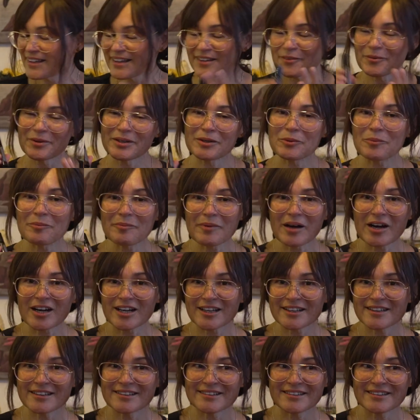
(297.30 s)
I want to
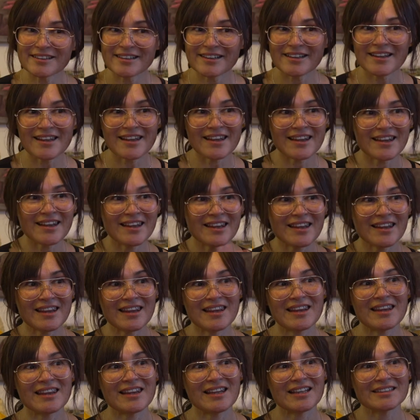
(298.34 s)
mark
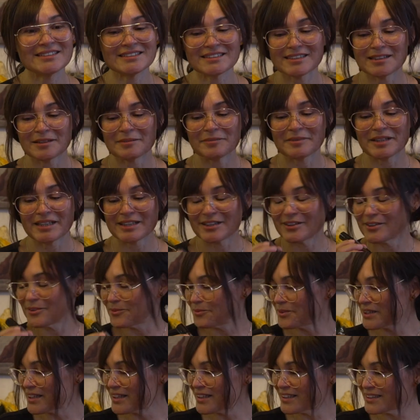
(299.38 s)
this Camino
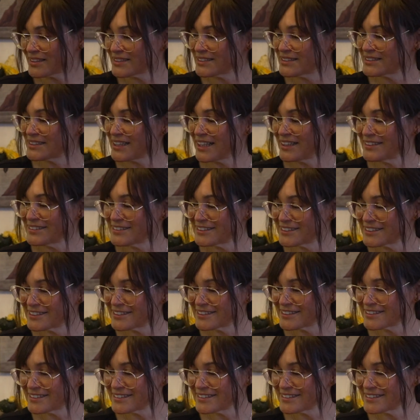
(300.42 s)
with the scent.